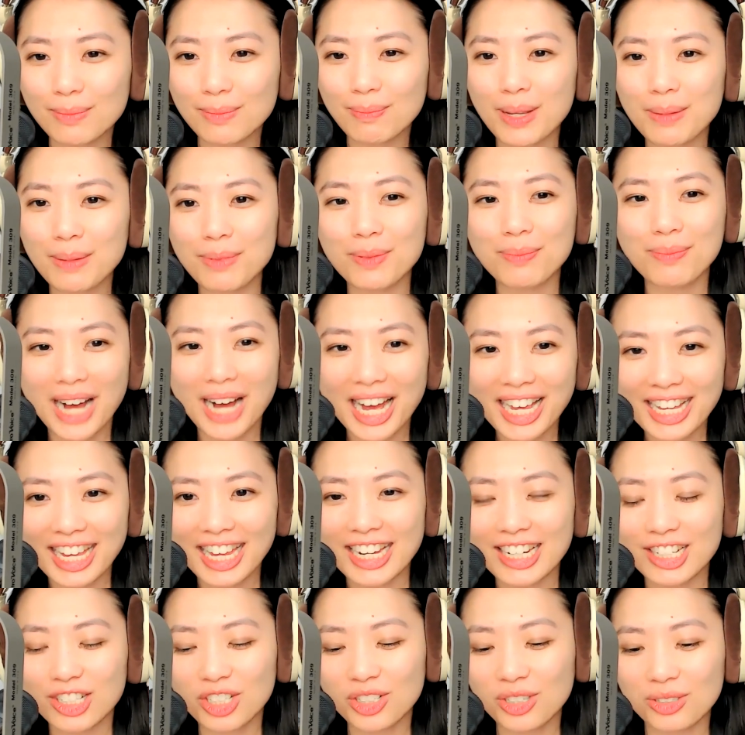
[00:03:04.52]
to people my
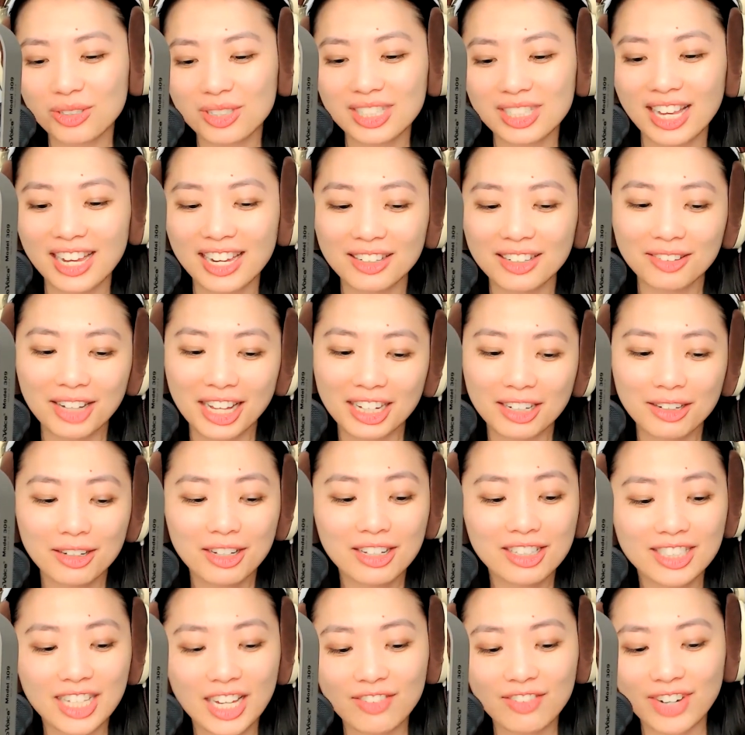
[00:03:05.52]
age who say like
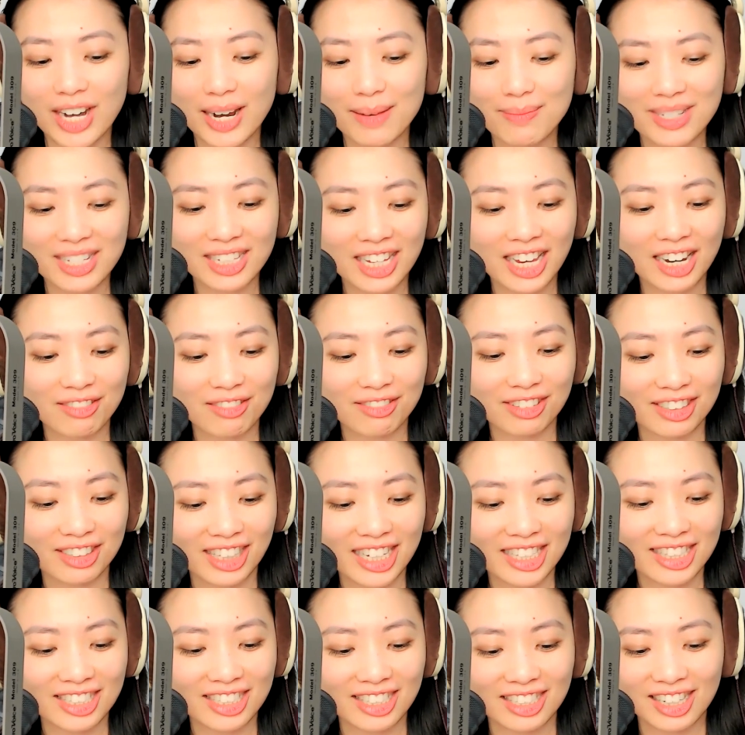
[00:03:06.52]
Dave Ramsey can't
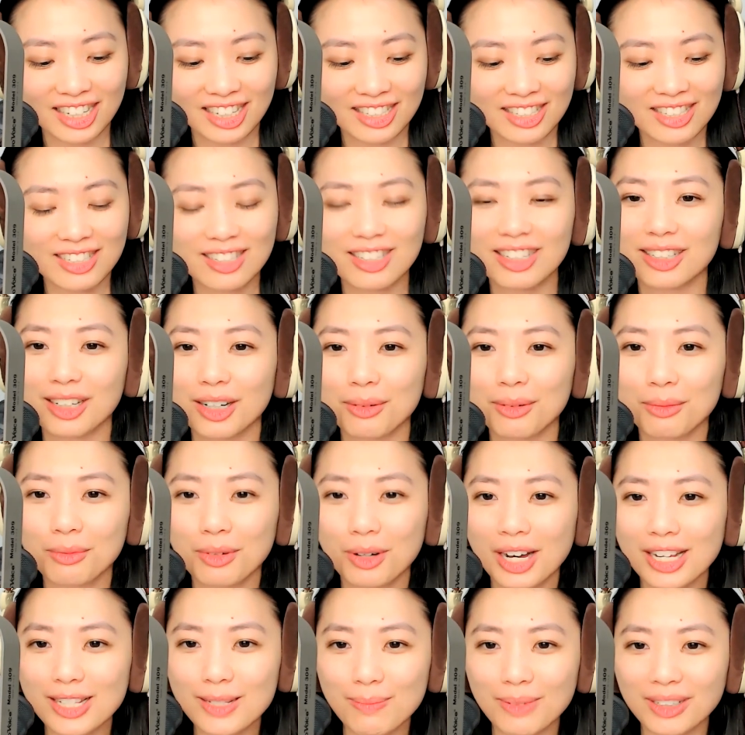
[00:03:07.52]
relate to us. You know,
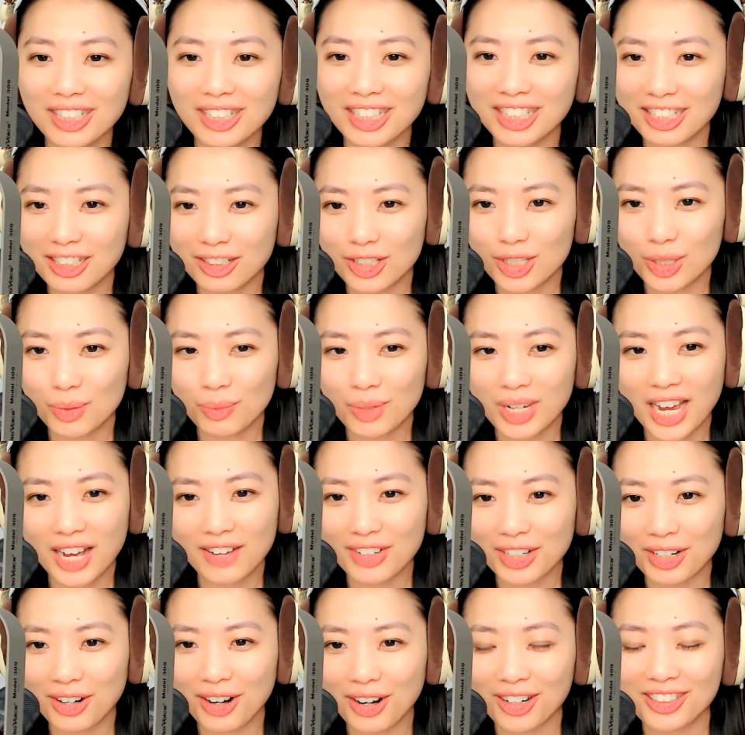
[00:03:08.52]
us millennials, we have
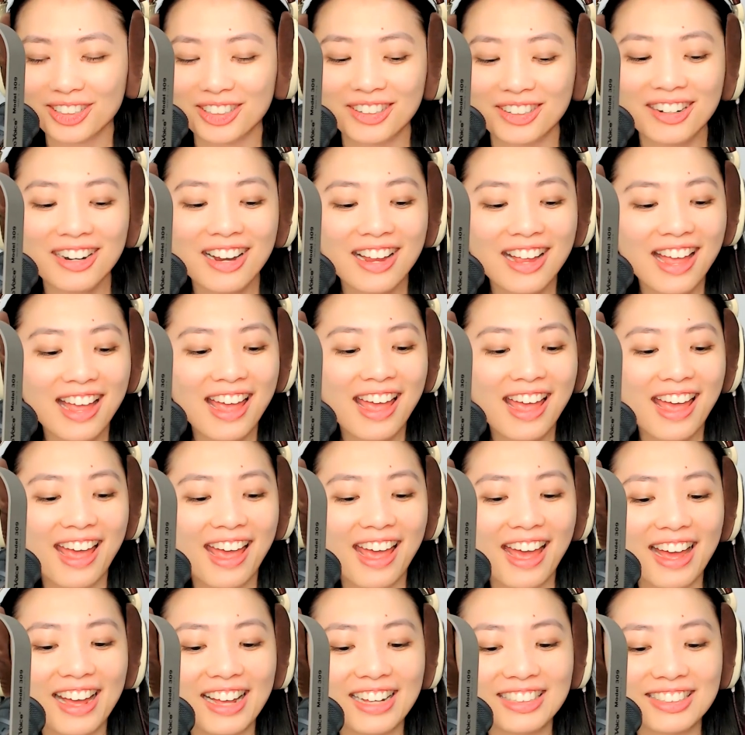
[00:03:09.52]
it harder.
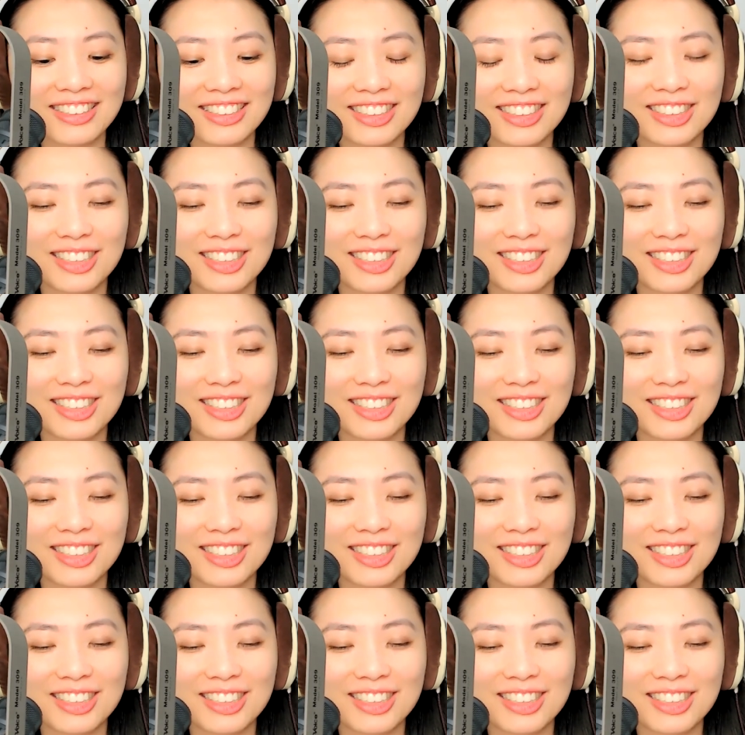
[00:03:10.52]
And